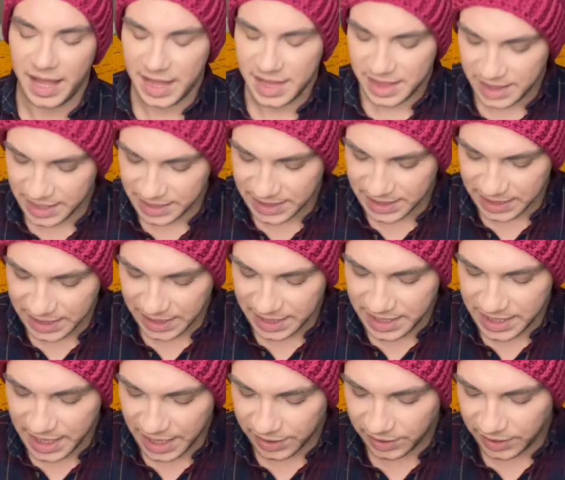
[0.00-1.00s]
This is
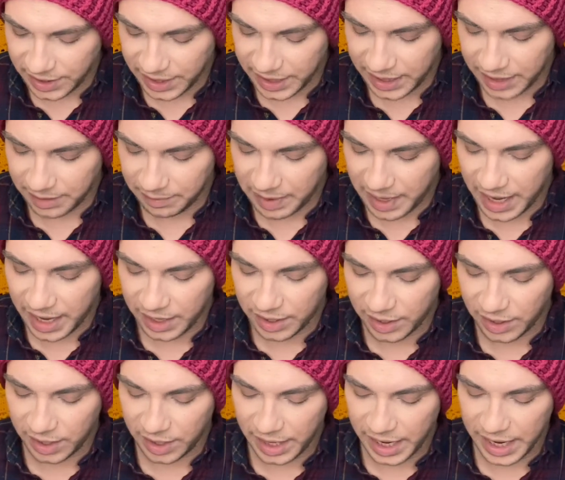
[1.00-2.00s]
another knitting
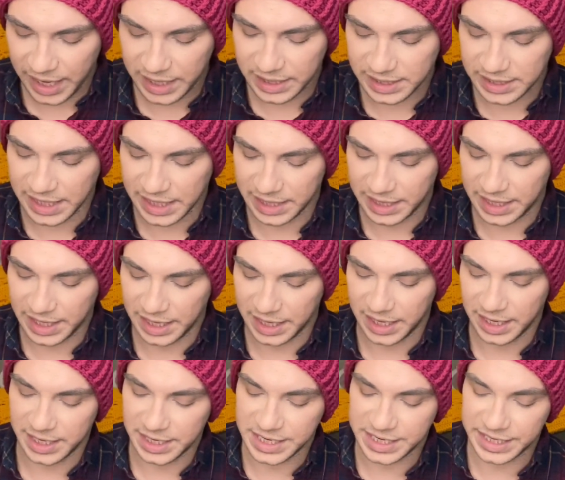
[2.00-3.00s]
pattern. It is
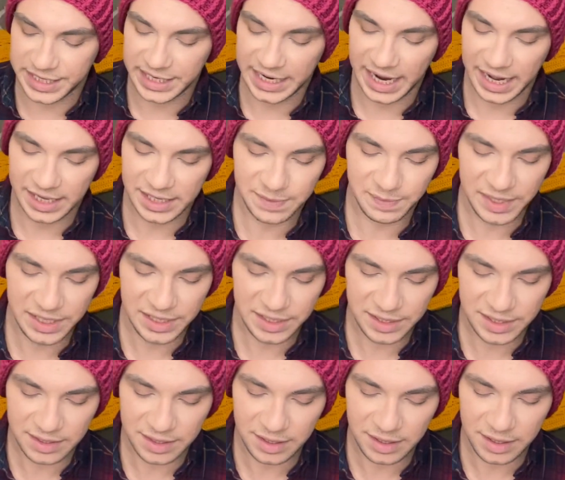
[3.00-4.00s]
the Jasmine
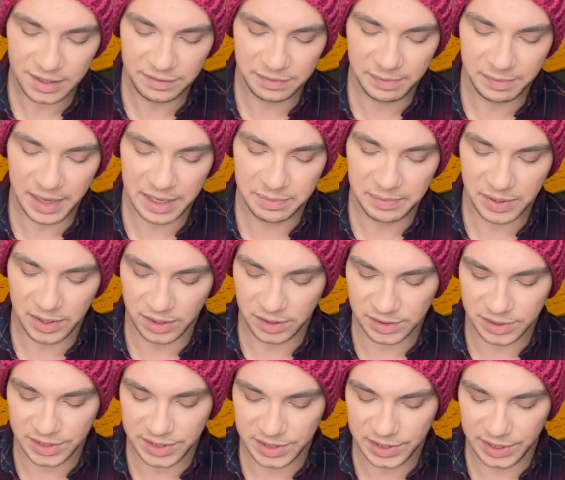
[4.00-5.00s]
Scarf by Purl
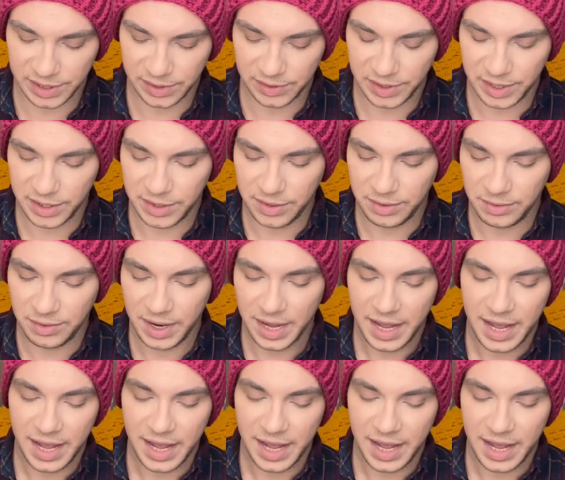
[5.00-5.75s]
Soho.